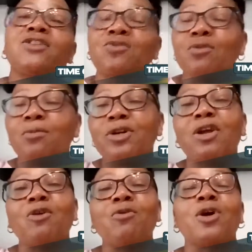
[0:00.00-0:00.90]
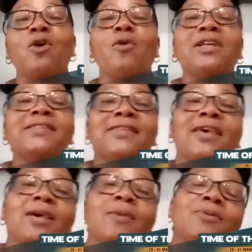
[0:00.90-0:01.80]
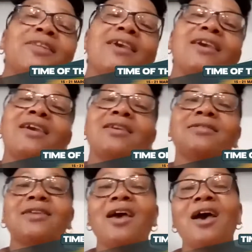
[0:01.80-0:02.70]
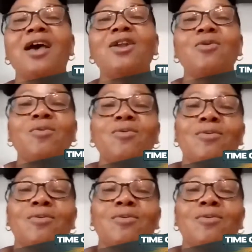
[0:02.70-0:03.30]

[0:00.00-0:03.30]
you wanna go WhatsApp, hey, njalo.